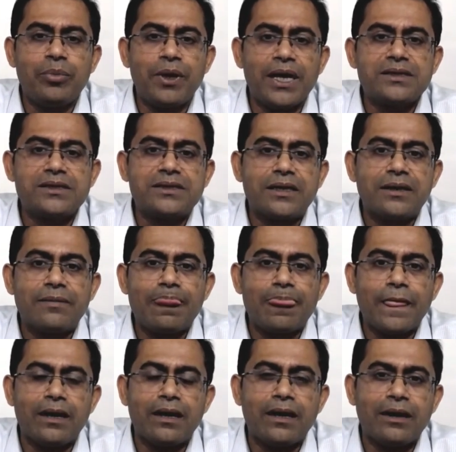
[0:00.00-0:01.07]
Plus,
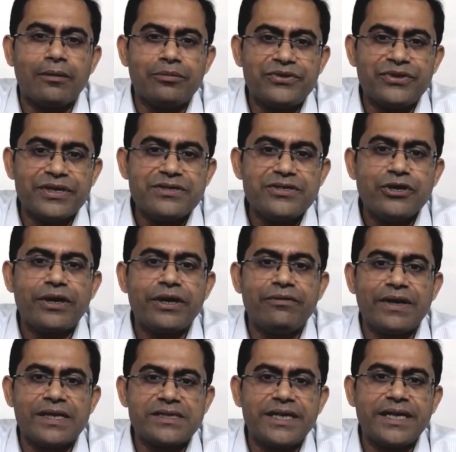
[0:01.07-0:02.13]
since you're
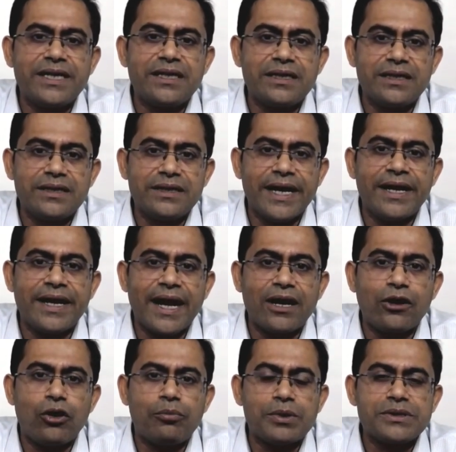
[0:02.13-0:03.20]
investing the
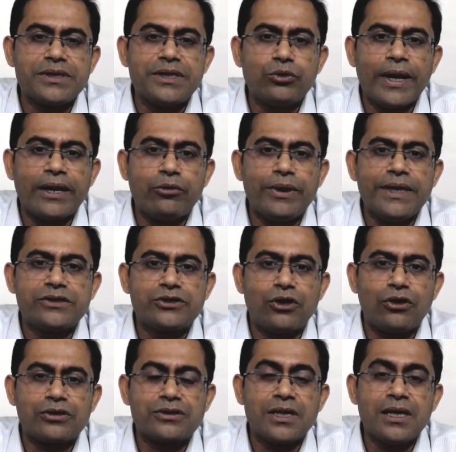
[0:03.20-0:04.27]
entire corpus into equity
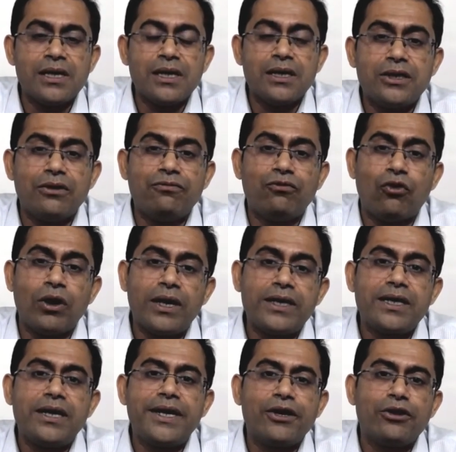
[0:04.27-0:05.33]
stocks, the
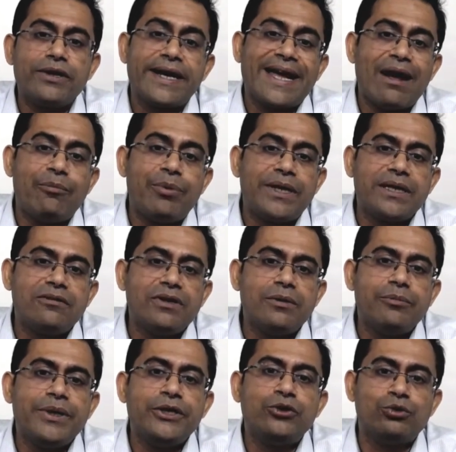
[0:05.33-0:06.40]
volatility on the capital
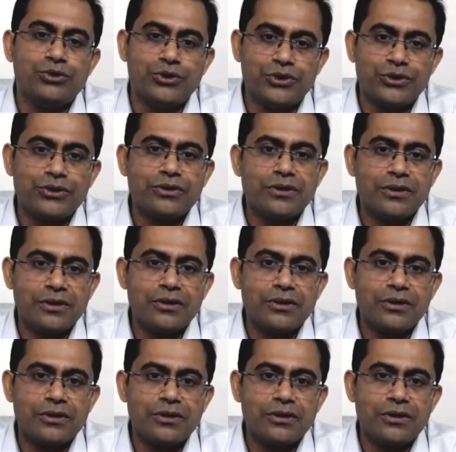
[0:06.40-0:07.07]
will be huge.